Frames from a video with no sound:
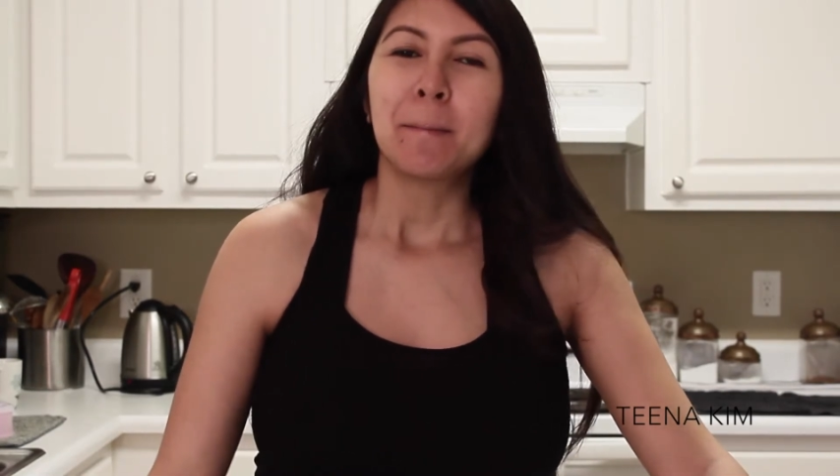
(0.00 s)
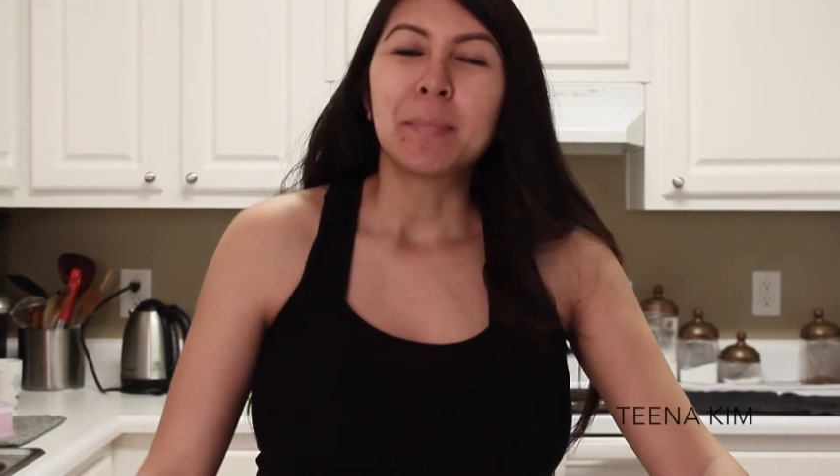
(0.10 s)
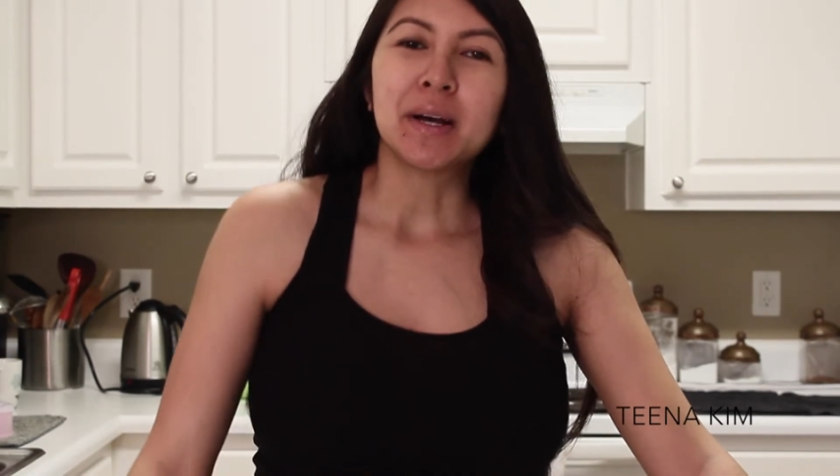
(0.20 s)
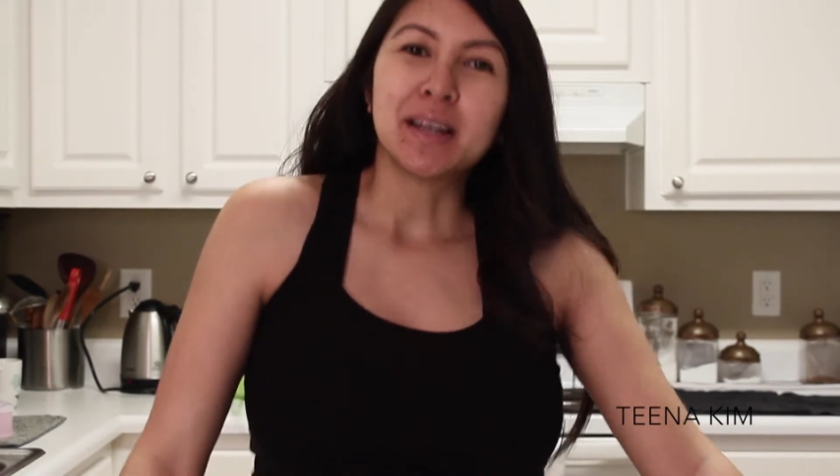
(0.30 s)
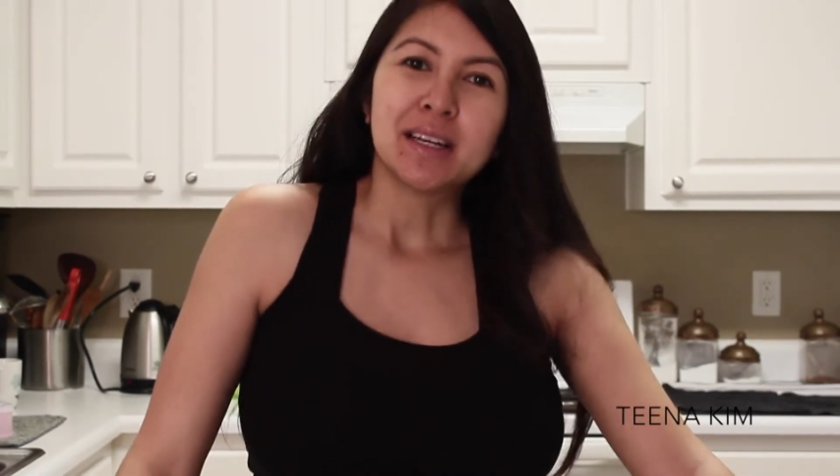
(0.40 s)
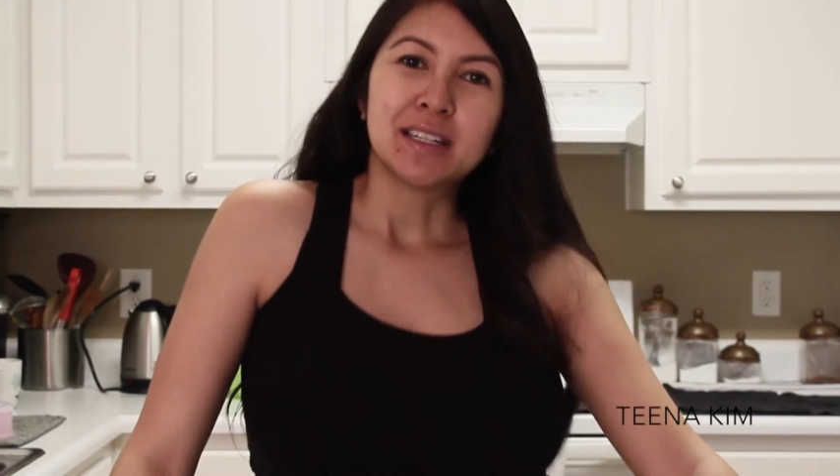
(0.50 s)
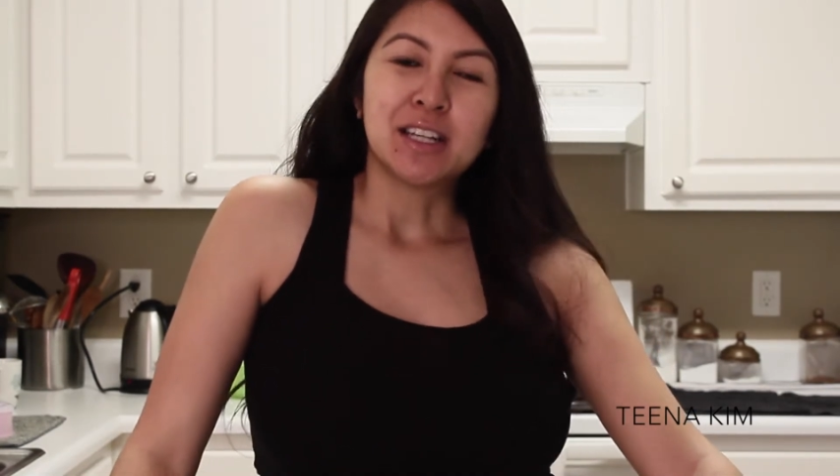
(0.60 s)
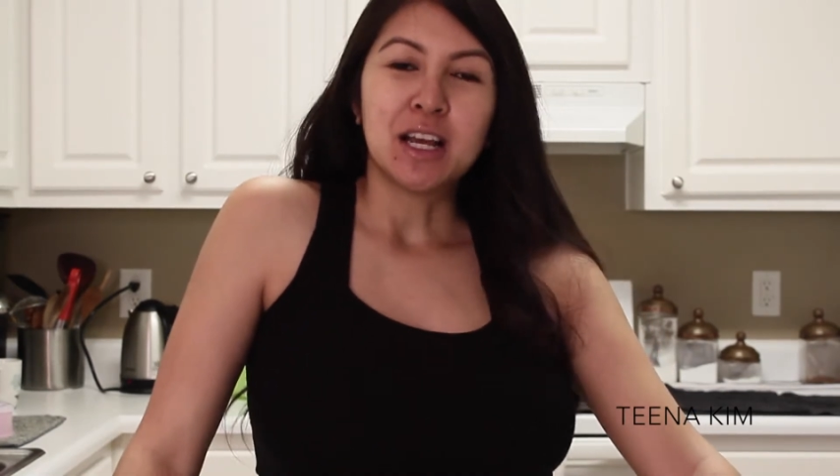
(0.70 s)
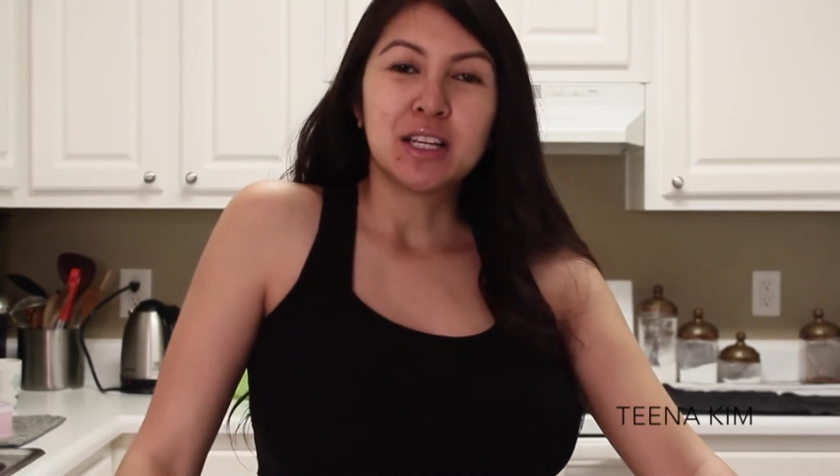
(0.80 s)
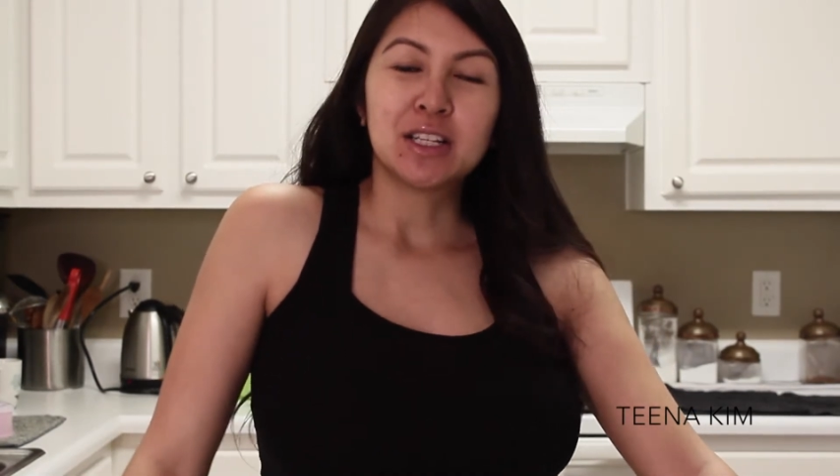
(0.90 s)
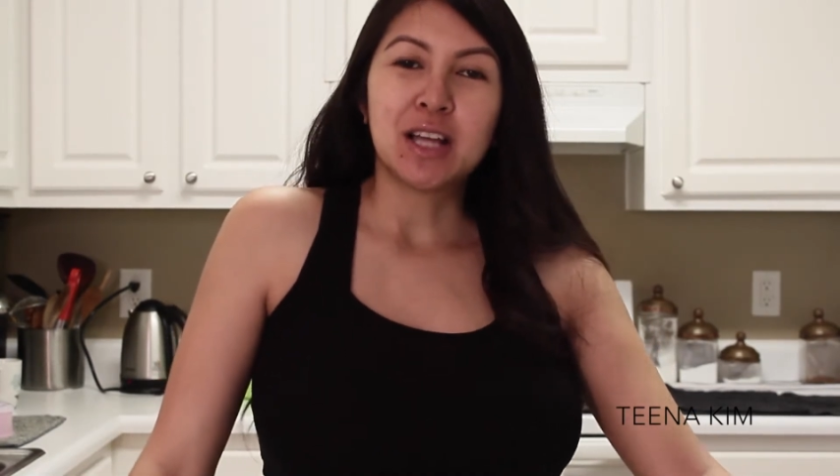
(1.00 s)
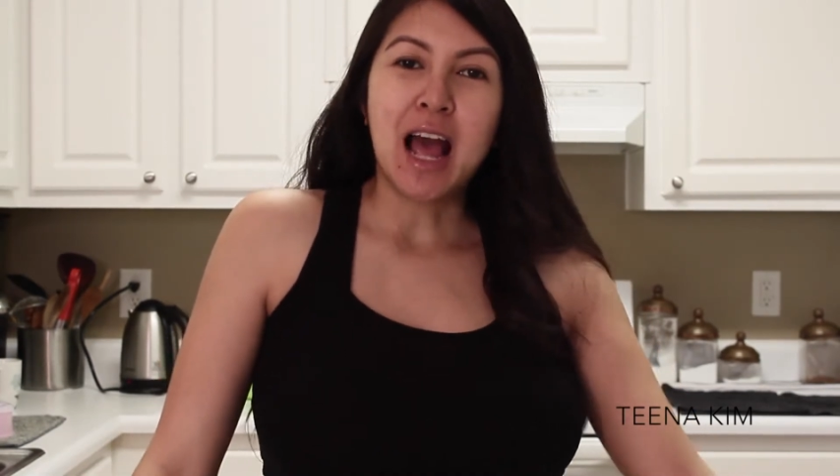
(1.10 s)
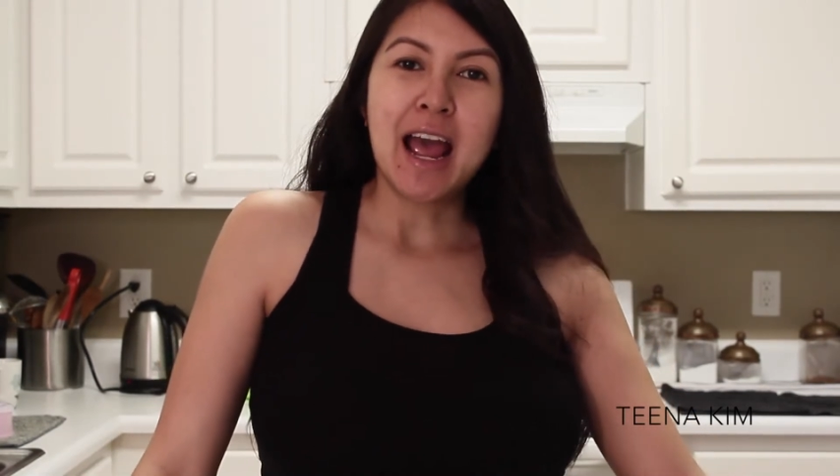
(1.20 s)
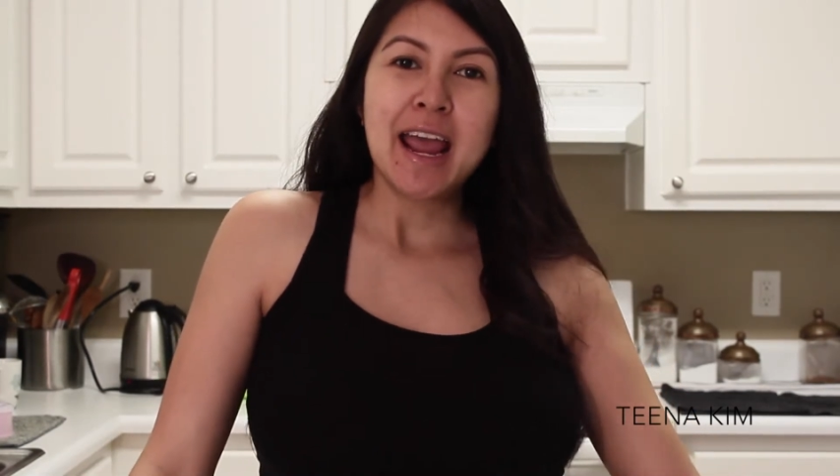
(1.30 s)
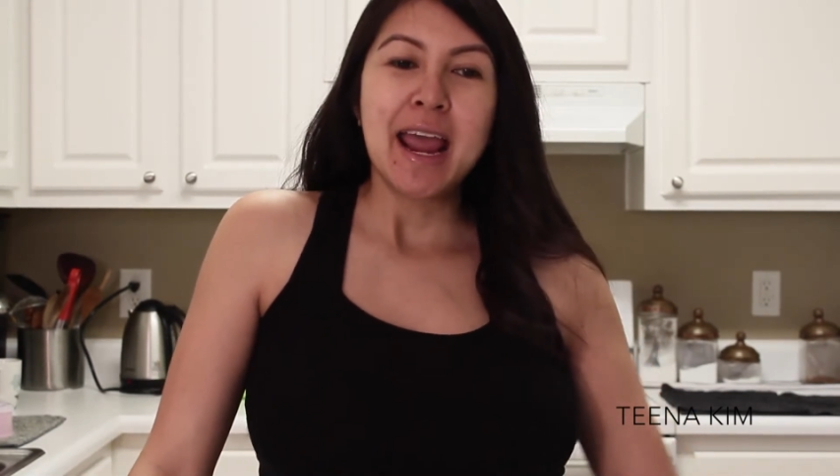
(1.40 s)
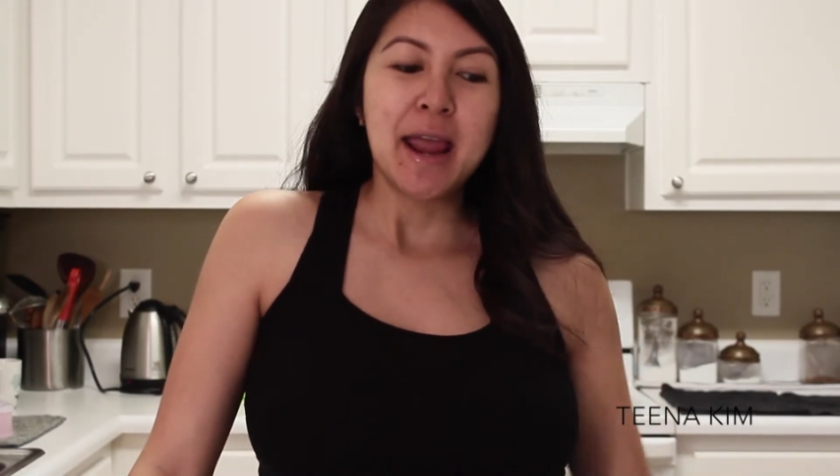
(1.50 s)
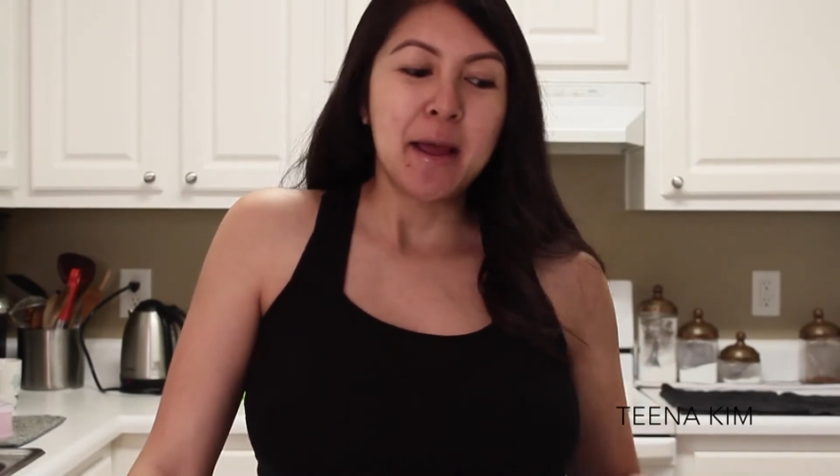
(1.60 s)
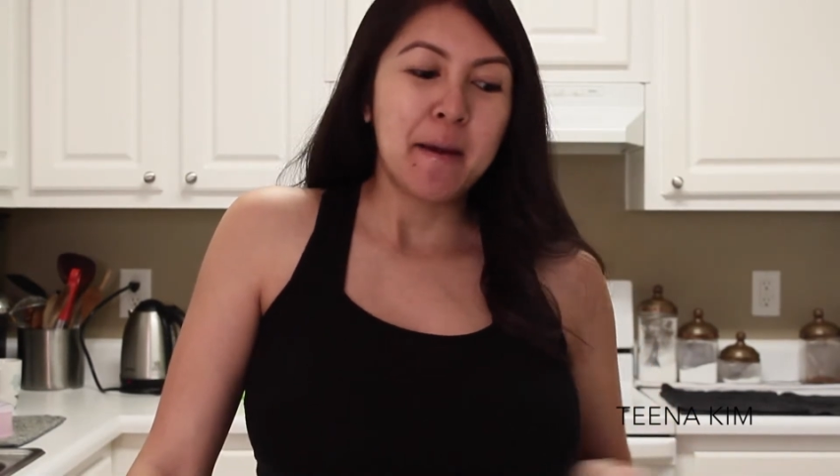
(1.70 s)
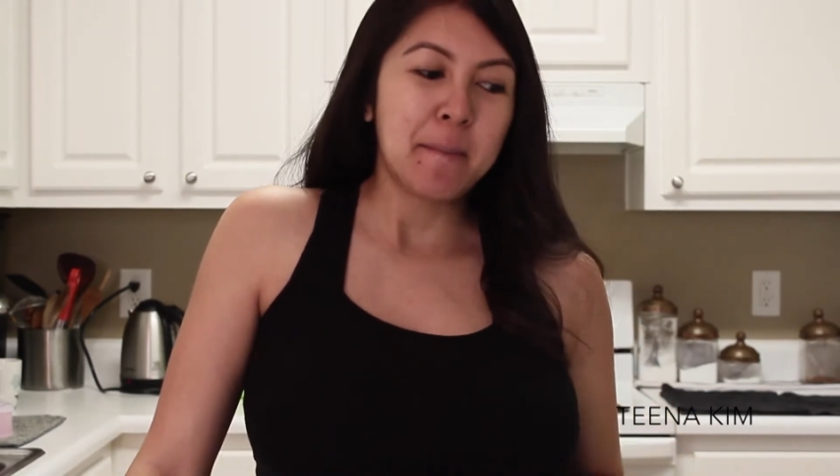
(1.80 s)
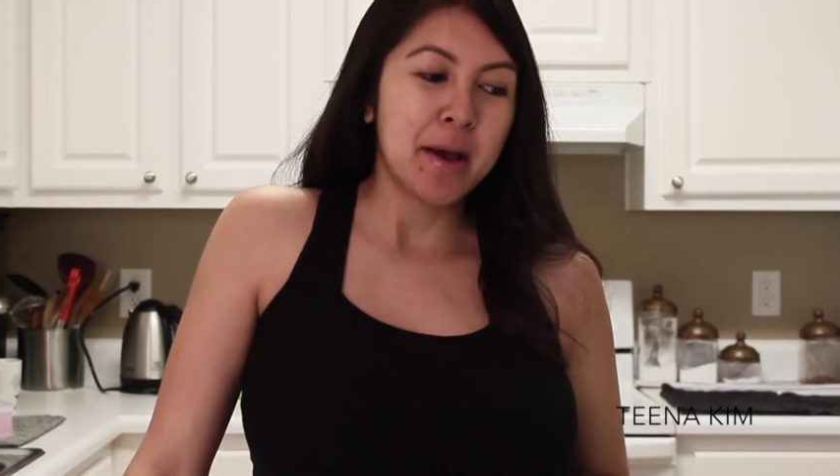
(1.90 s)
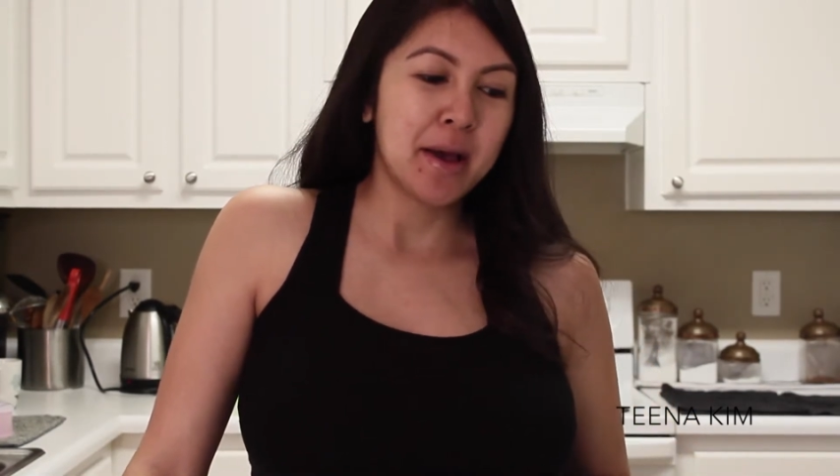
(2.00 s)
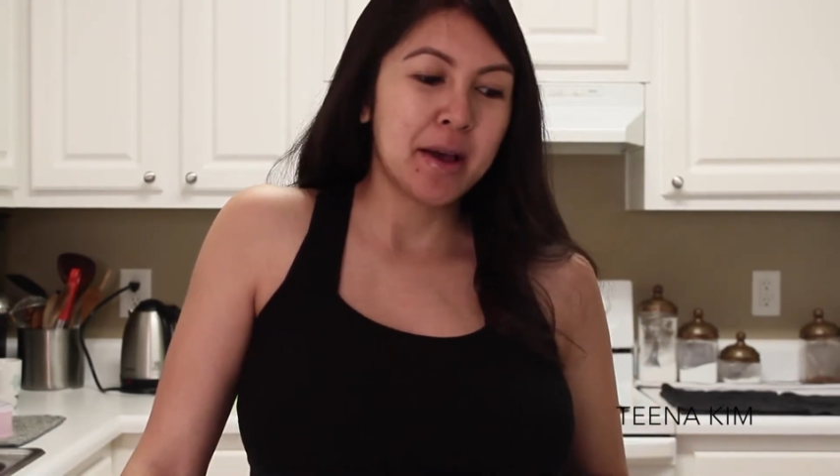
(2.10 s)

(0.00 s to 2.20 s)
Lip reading: but I am